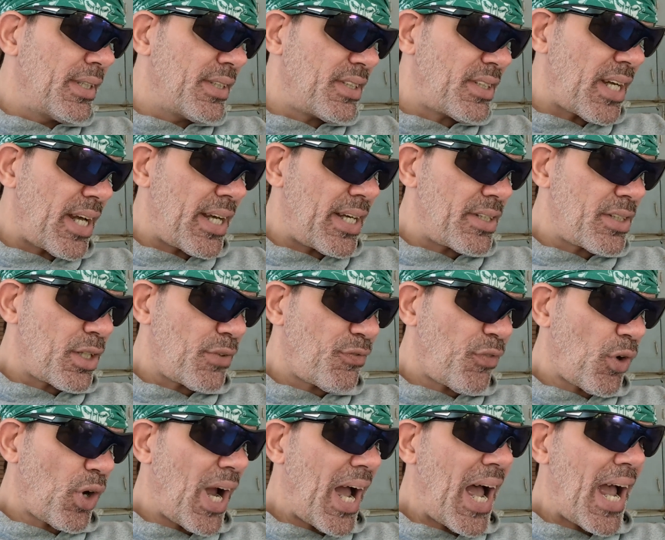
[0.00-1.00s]
says,
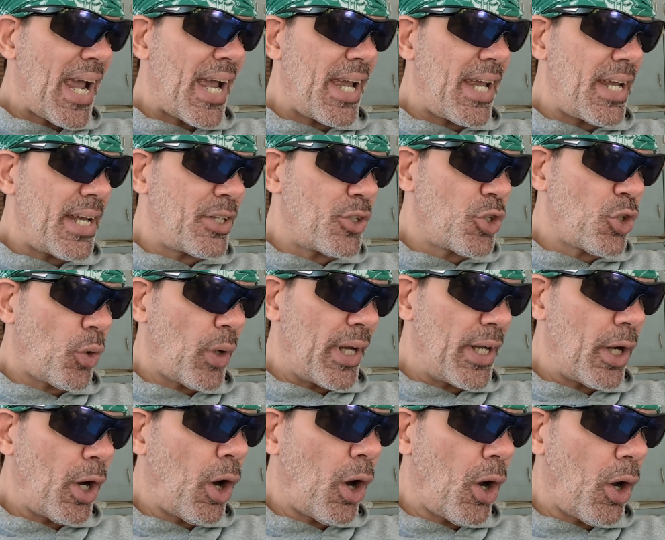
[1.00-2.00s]
for I
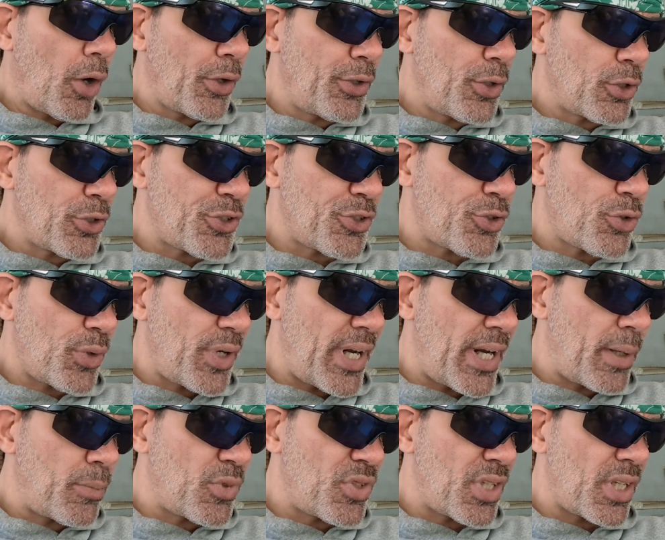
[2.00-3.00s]
enjoy all your
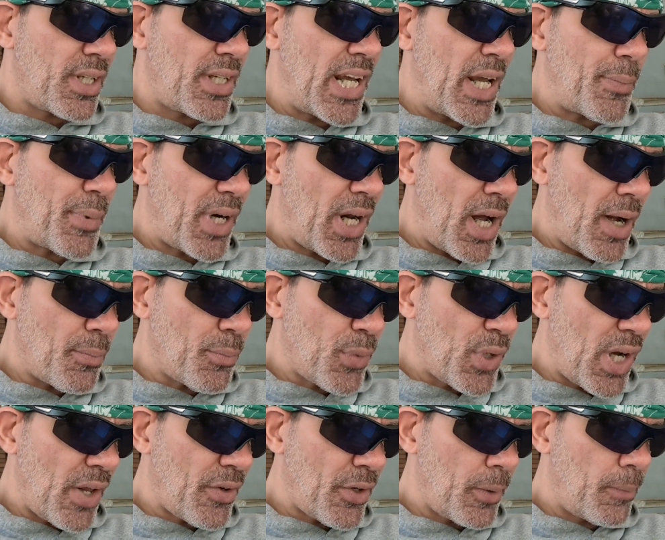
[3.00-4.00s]
streams. Keep it up,
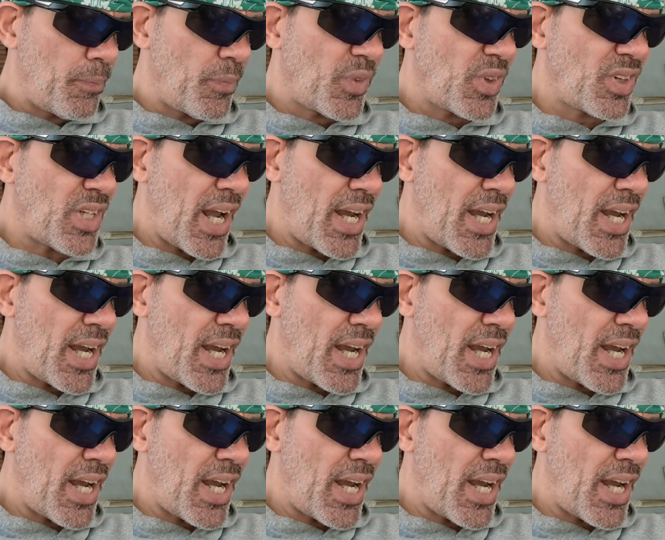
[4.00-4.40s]
brother.